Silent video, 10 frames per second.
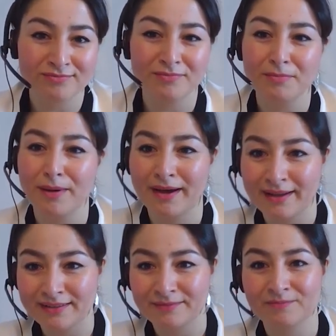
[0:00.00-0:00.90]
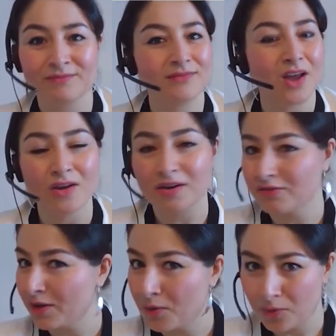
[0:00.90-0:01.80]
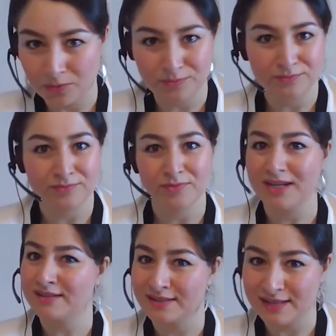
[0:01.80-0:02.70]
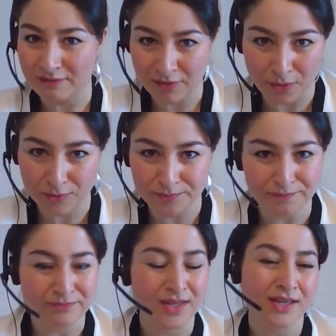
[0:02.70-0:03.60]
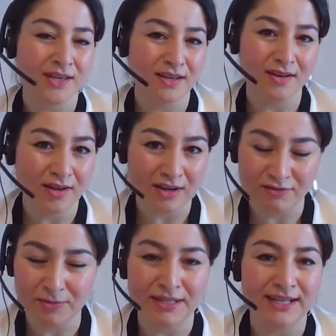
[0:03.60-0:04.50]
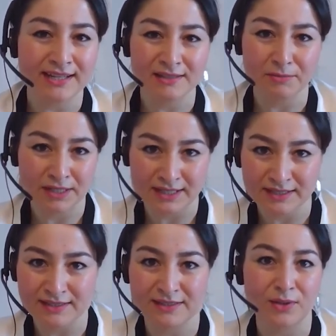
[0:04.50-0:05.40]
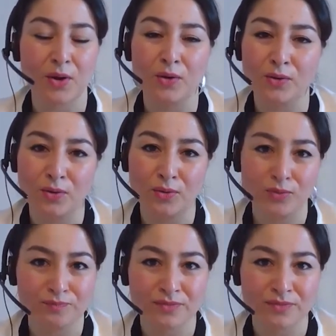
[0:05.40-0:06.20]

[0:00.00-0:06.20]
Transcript: But not every home is a safe home, and not everybody has a place to call home.